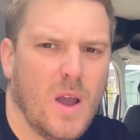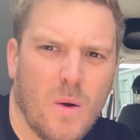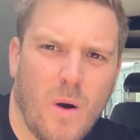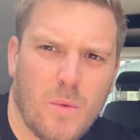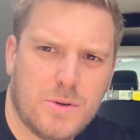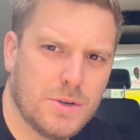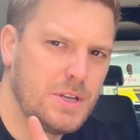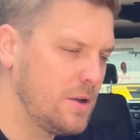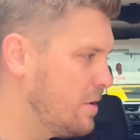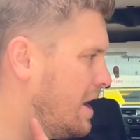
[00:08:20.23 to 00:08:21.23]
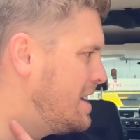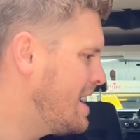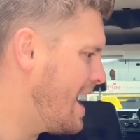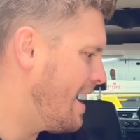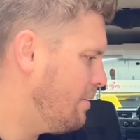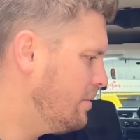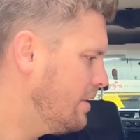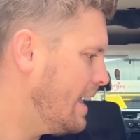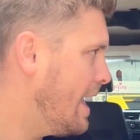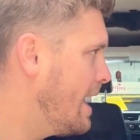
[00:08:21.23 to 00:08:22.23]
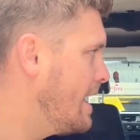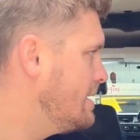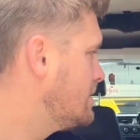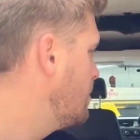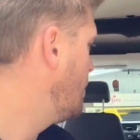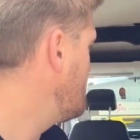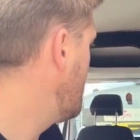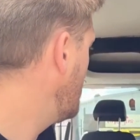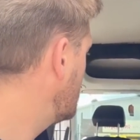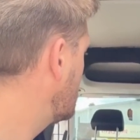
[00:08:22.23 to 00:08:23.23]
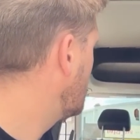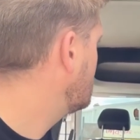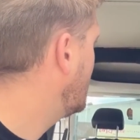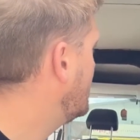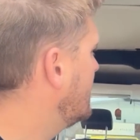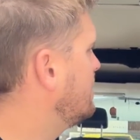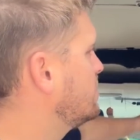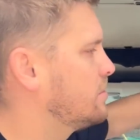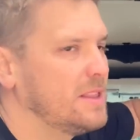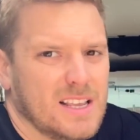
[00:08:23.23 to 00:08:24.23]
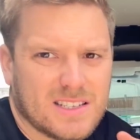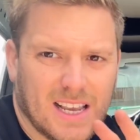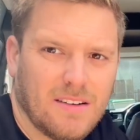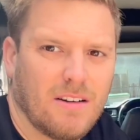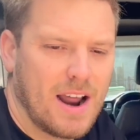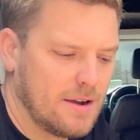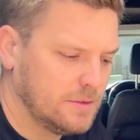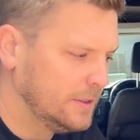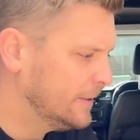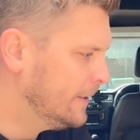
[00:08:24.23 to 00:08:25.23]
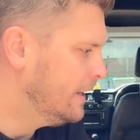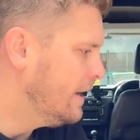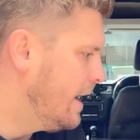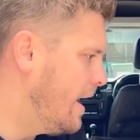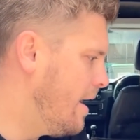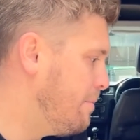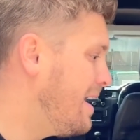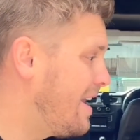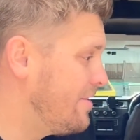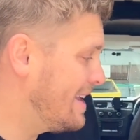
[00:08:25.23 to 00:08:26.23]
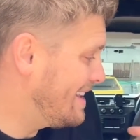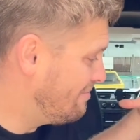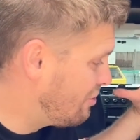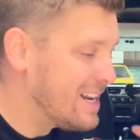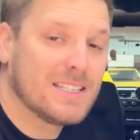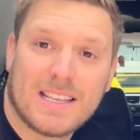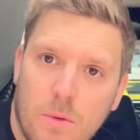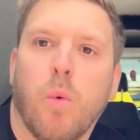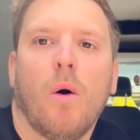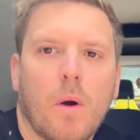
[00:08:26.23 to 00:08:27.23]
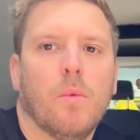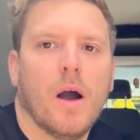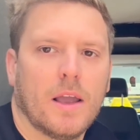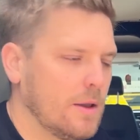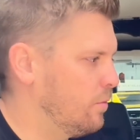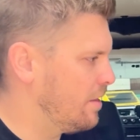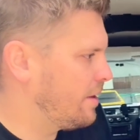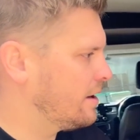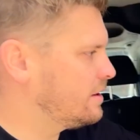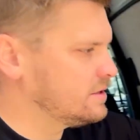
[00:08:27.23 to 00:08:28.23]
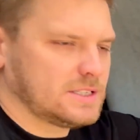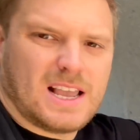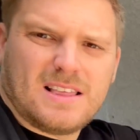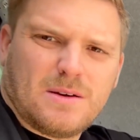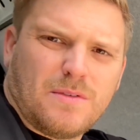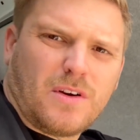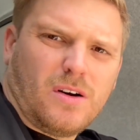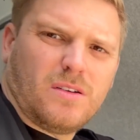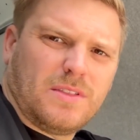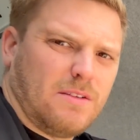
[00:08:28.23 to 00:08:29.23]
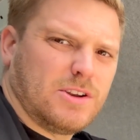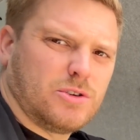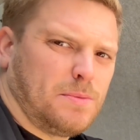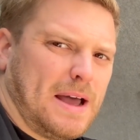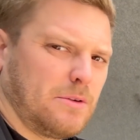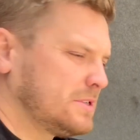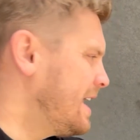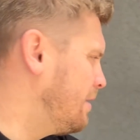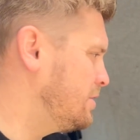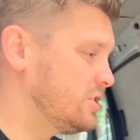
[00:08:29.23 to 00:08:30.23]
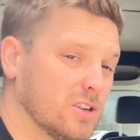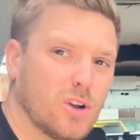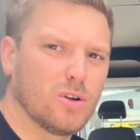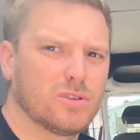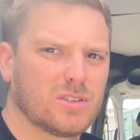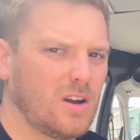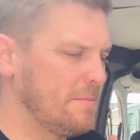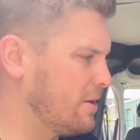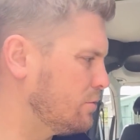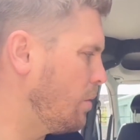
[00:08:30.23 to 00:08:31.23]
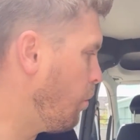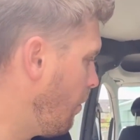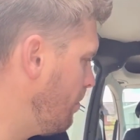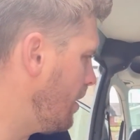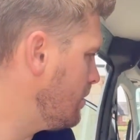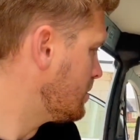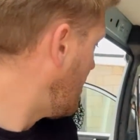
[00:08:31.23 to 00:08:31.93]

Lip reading: what we should do now is we might start taking some of the interior out, and really see what we're working with. I can see that we've got the original panels here, which is a good sign because we want those. I'm